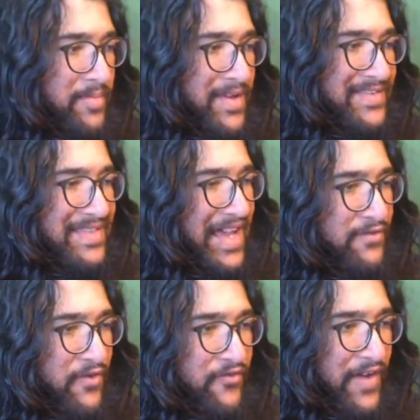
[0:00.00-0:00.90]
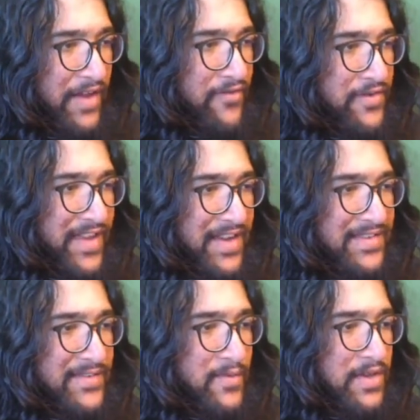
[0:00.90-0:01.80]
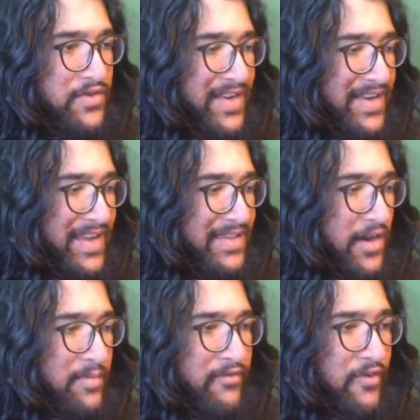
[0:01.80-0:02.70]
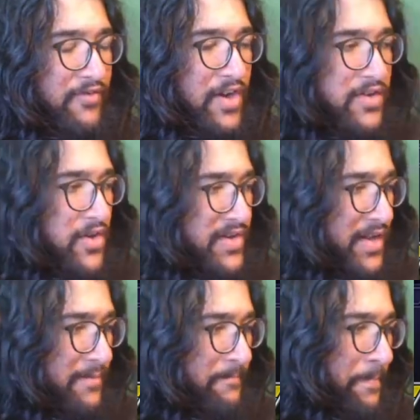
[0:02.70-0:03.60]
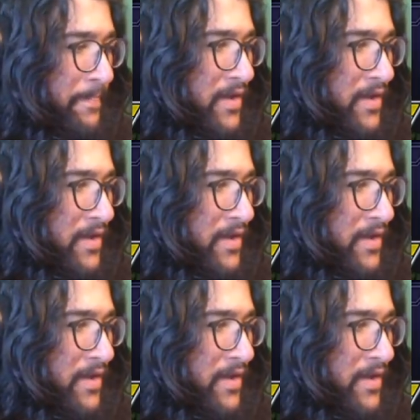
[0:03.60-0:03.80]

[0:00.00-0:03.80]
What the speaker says: and because it lasts for 5 full seconds as well, you tend to get the armor for a very long time.